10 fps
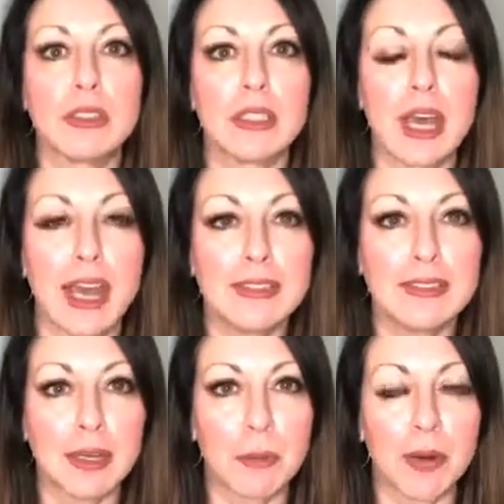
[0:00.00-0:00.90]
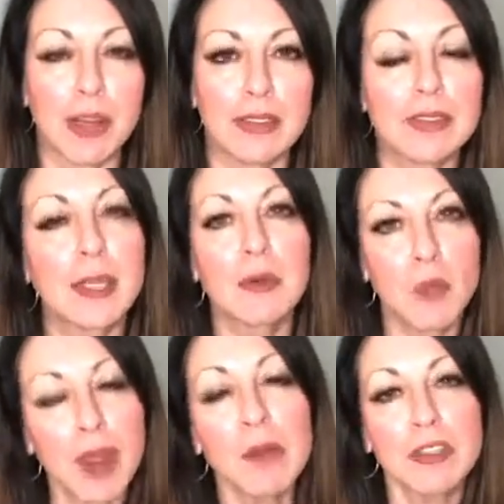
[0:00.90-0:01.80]
hi Deborah. Deborah,
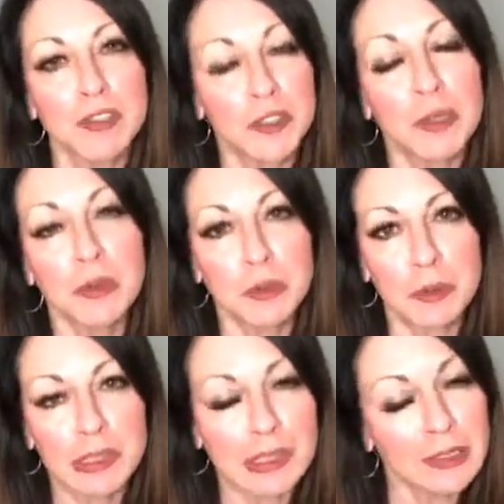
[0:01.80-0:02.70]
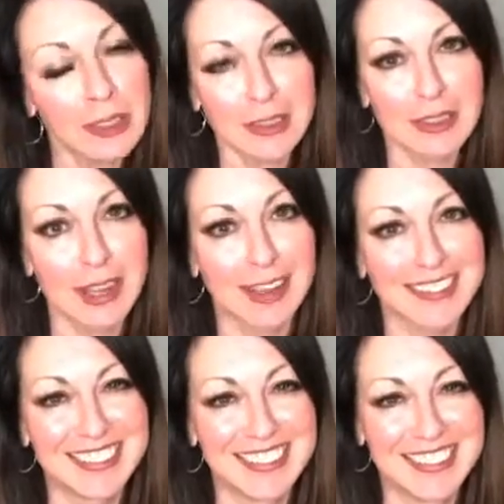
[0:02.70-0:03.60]
why weren't you listening
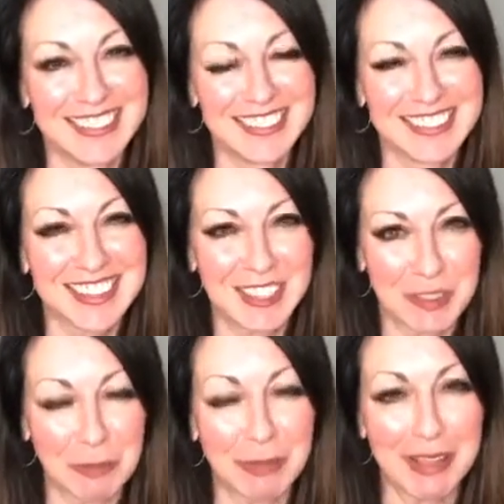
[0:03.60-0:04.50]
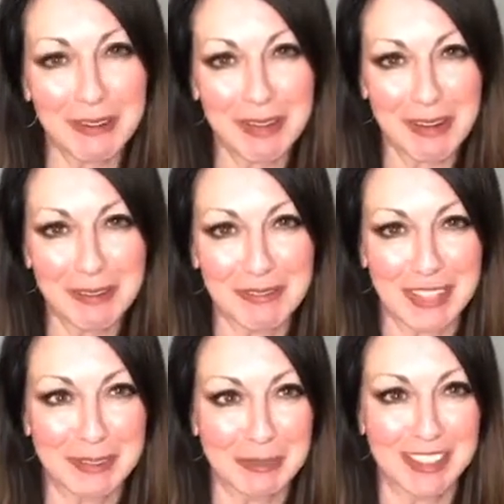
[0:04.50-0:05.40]
tonight? Because you're playing around on
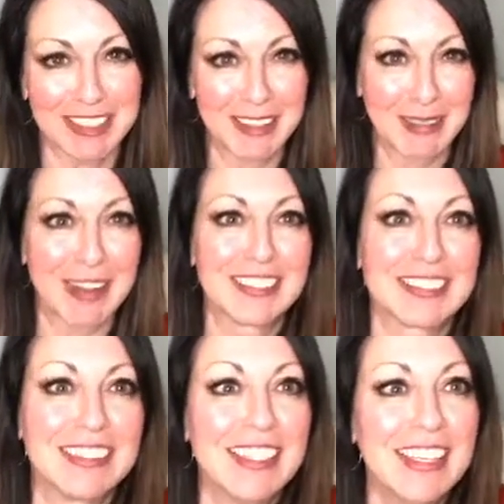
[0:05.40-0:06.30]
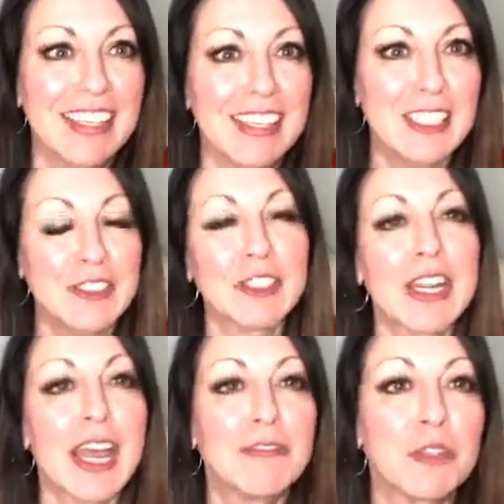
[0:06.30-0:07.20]
Facebook and other ways. You're gonna
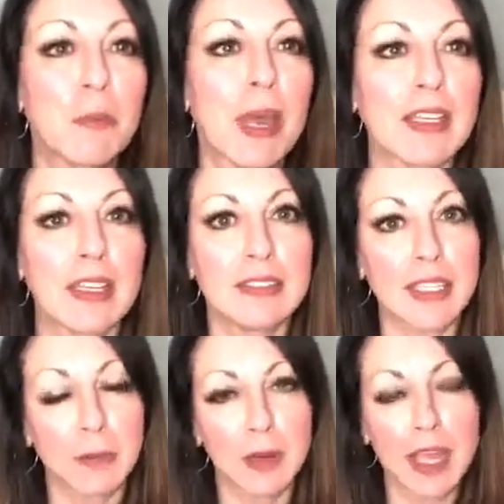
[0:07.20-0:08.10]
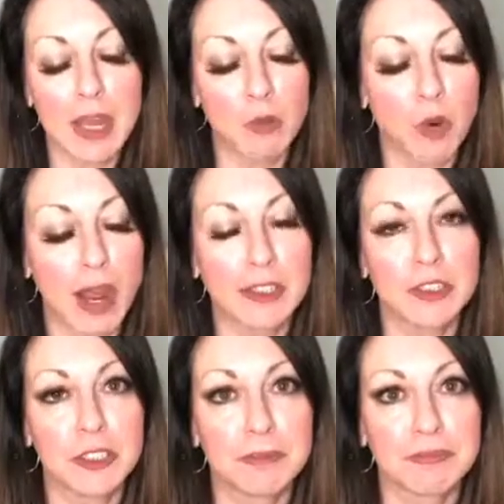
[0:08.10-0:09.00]
have to go back in, Deborah, and watch